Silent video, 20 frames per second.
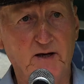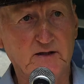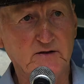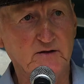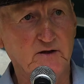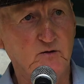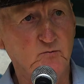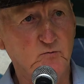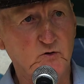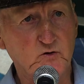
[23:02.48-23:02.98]

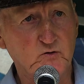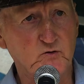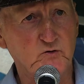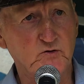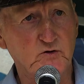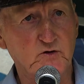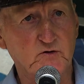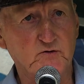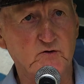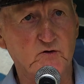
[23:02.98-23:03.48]
back then, we
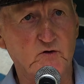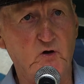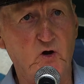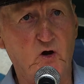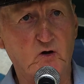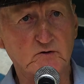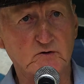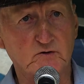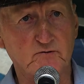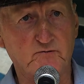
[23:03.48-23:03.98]
couldn't get to the
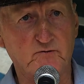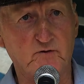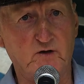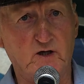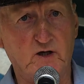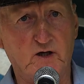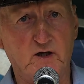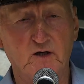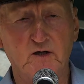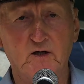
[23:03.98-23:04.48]
doctor
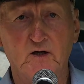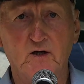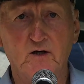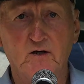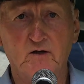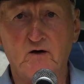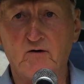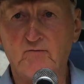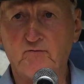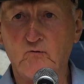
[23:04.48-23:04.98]
for
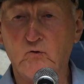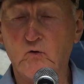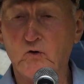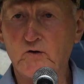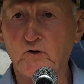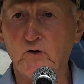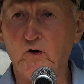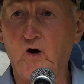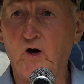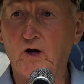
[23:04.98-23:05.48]
a
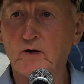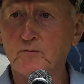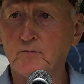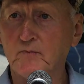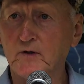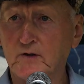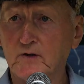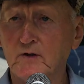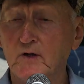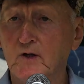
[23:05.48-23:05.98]
fortnight,
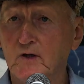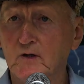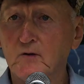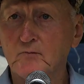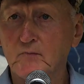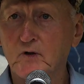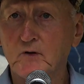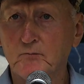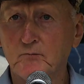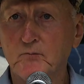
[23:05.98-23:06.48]
but
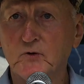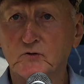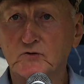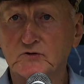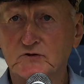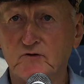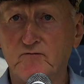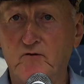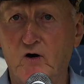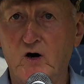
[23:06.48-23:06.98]

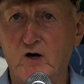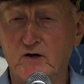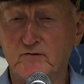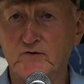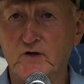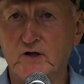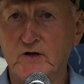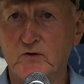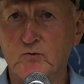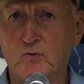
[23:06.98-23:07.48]
Bill
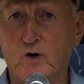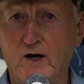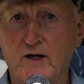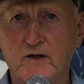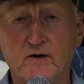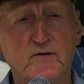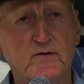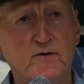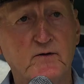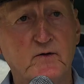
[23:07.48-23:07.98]
survived
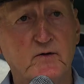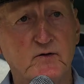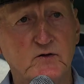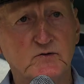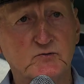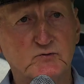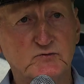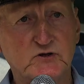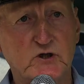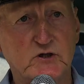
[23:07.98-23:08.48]
anyway, and
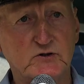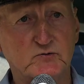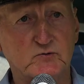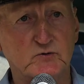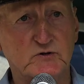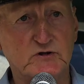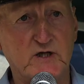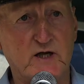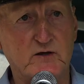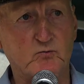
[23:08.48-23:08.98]
his chest
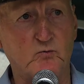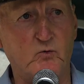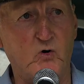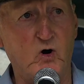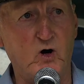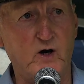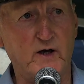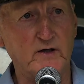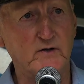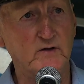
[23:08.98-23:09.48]
was that
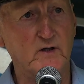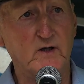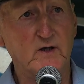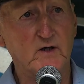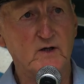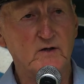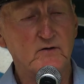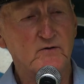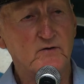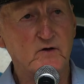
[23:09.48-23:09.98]
wide
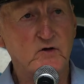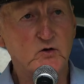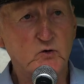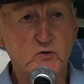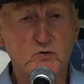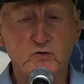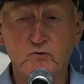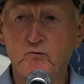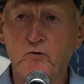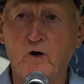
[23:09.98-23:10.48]
that he
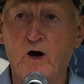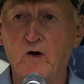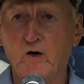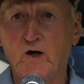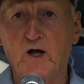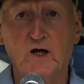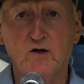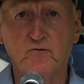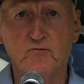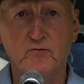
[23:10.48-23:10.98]
couldn't
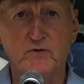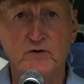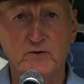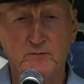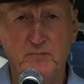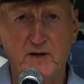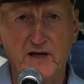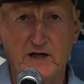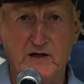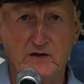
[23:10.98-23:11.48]
roll over
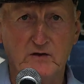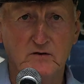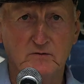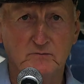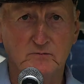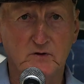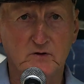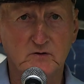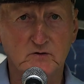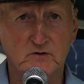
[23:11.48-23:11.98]
in bed
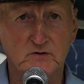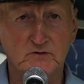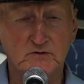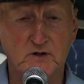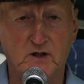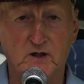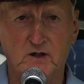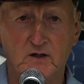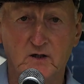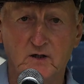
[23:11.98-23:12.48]
because
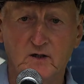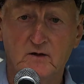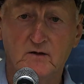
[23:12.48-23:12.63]
of